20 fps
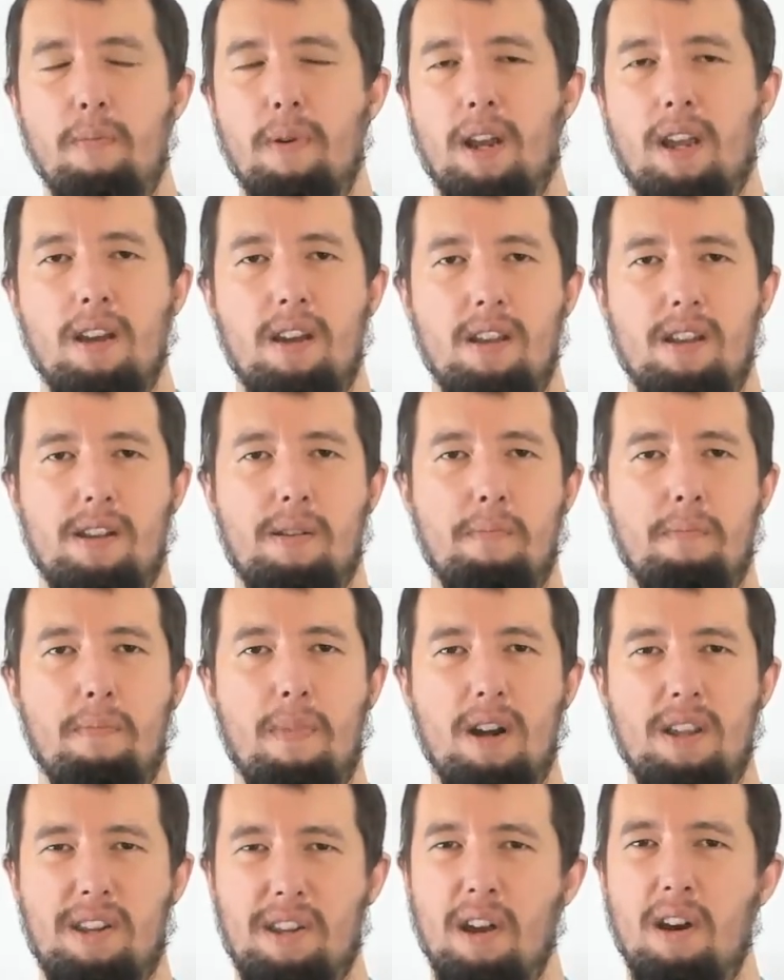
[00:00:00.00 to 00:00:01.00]
because
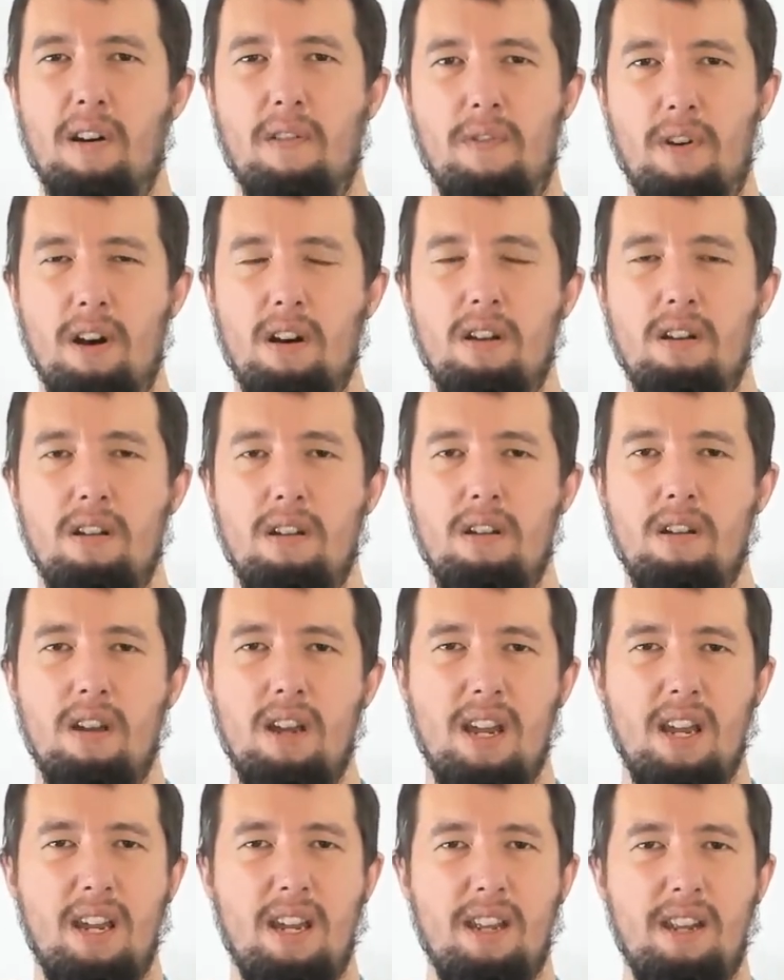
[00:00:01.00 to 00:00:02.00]
my server
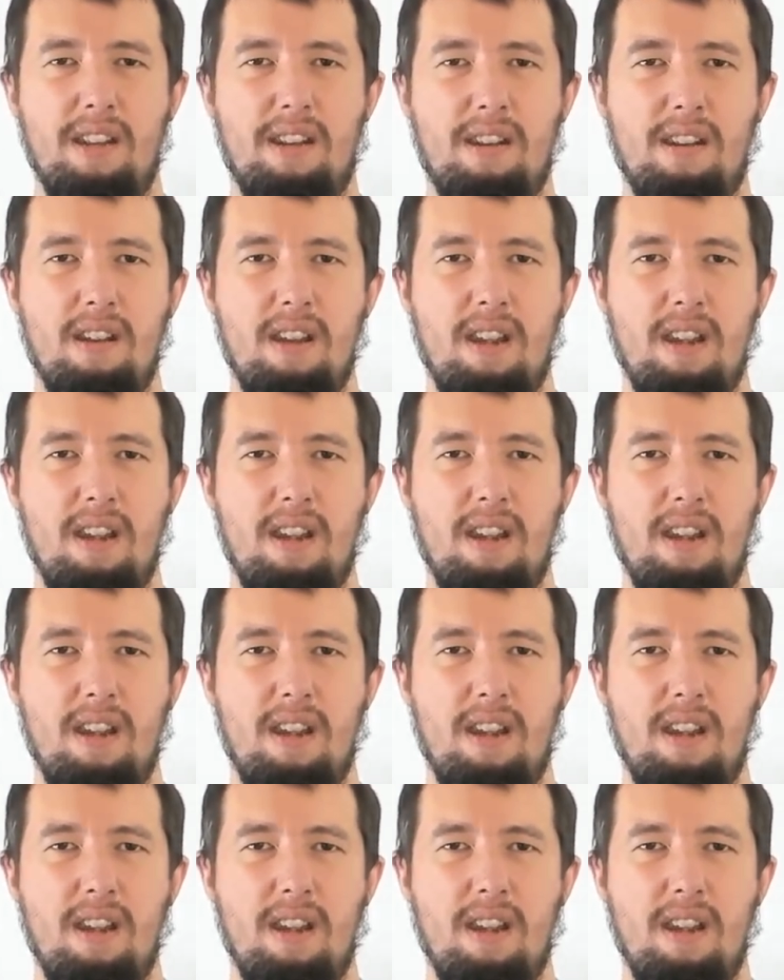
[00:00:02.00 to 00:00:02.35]
is